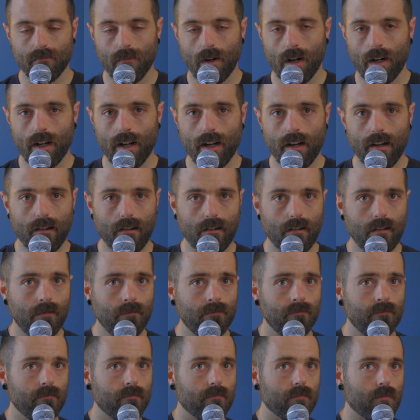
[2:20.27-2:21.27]
monitor
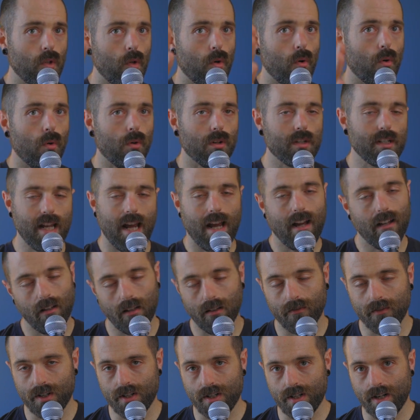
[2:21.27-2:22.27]
or
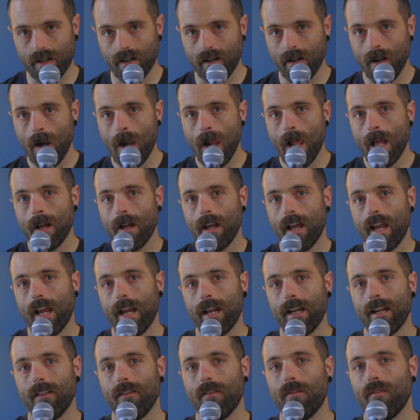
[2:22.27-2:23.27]
television.
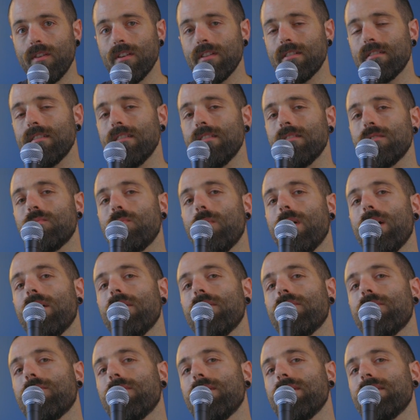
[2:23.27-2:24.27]
And this is where
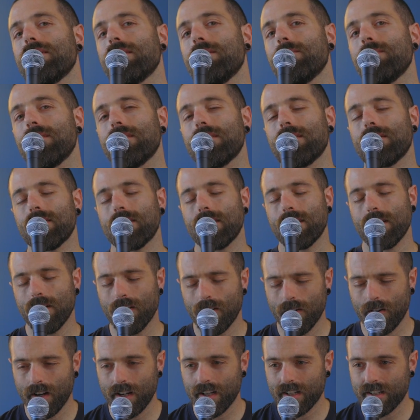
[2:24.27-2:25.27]
there is some
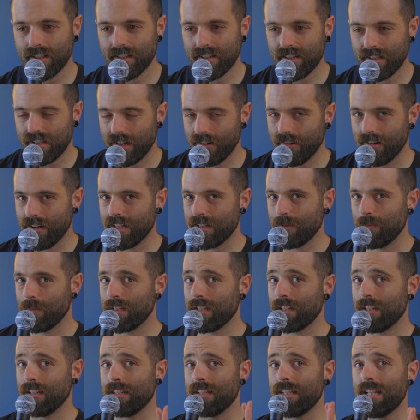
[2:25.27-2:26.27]
serious
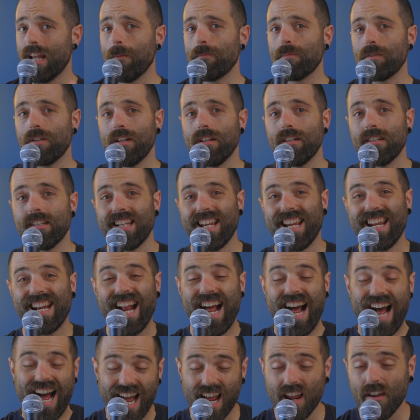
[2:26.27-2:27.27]
misconceptions, and
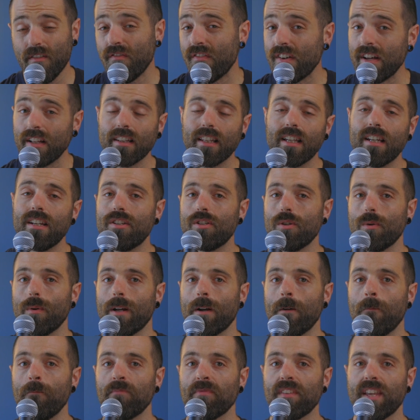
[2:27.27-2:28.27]
I fell into
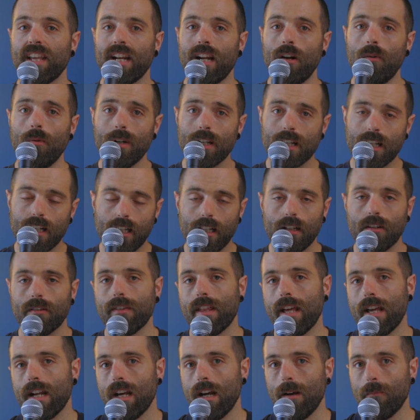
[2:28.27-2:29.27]
it. And I want to clear
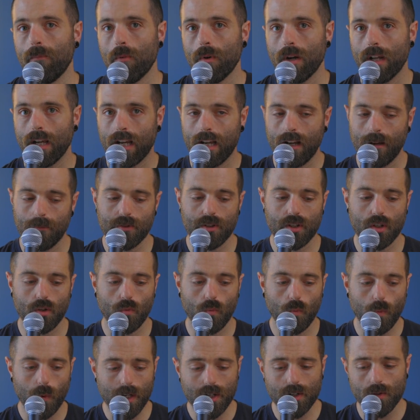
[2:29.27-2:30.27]
that up when it comes to
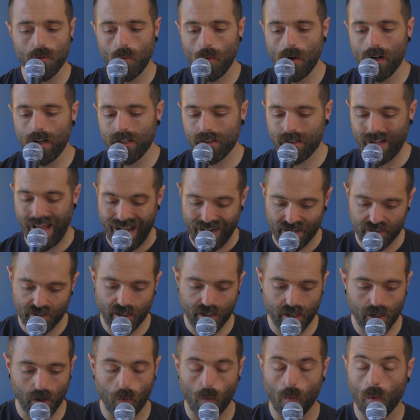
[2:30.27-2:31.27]
which one is
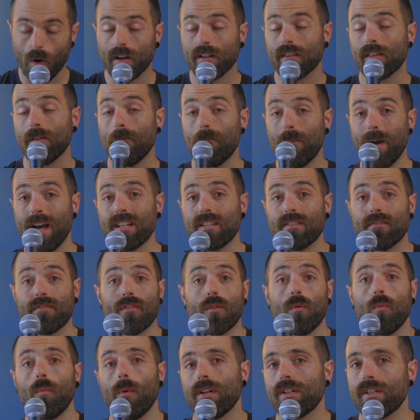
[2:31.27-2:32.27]
actually going to work the best
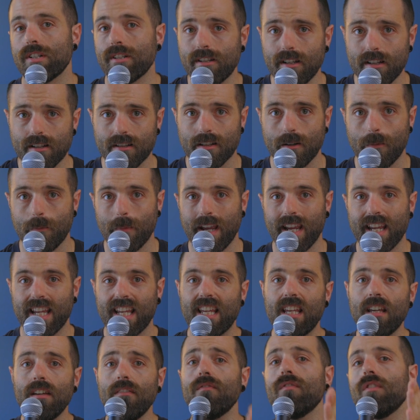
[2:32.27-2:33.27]
for which system and
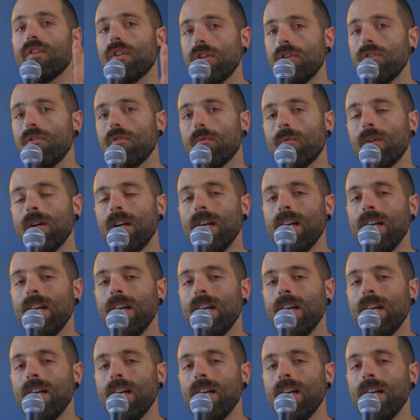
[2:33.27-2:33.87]
give you